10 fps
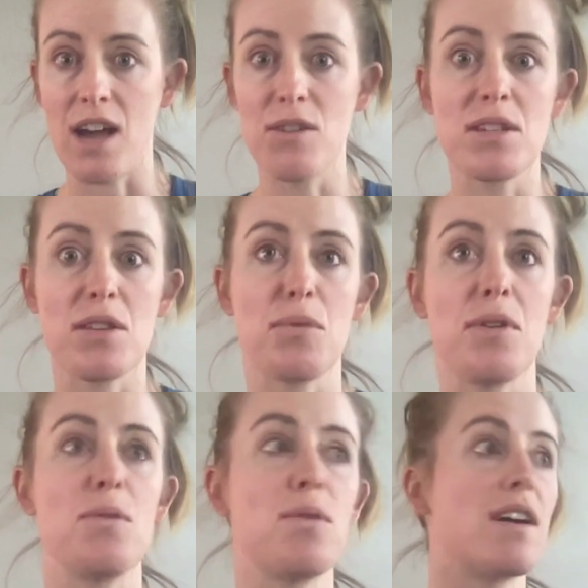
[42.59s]
I was at the
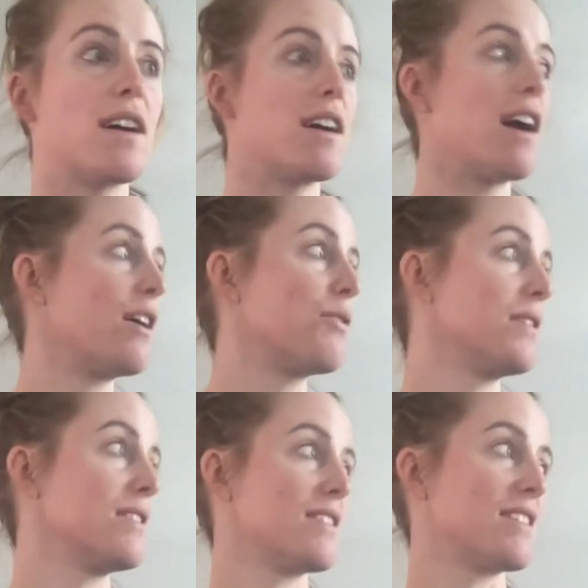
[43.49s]
point where I
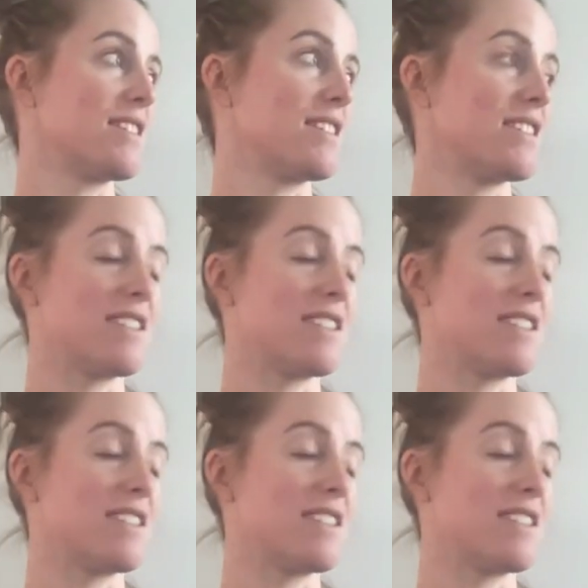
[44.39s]
was